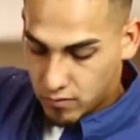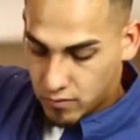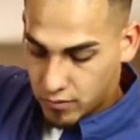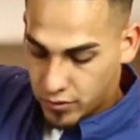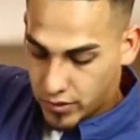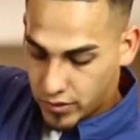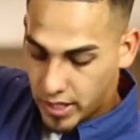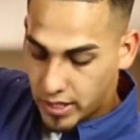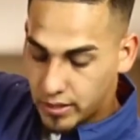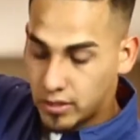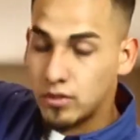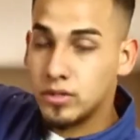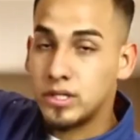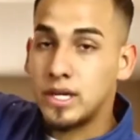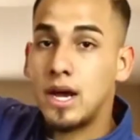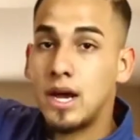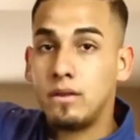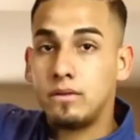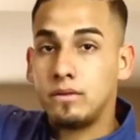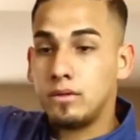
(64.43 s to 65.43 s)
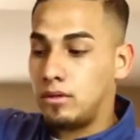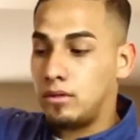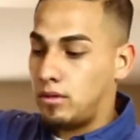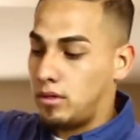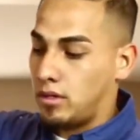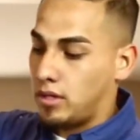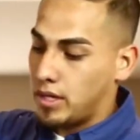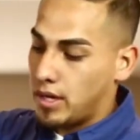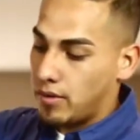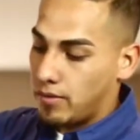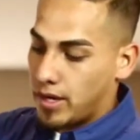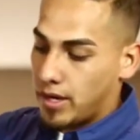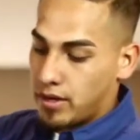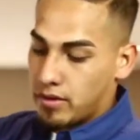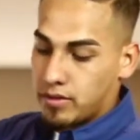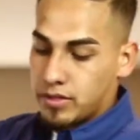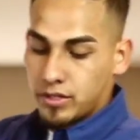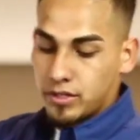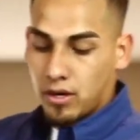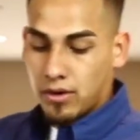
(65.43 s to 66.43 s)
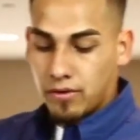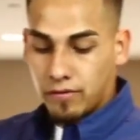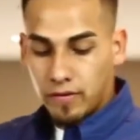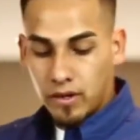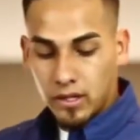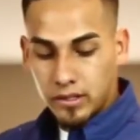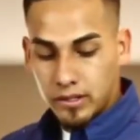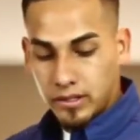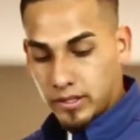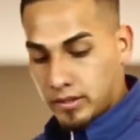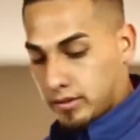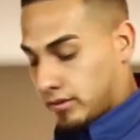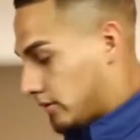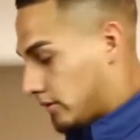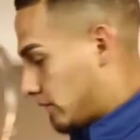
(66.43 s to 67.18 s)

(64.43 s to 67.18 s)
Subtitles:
Once you get those out, you can get ready to install your faucet.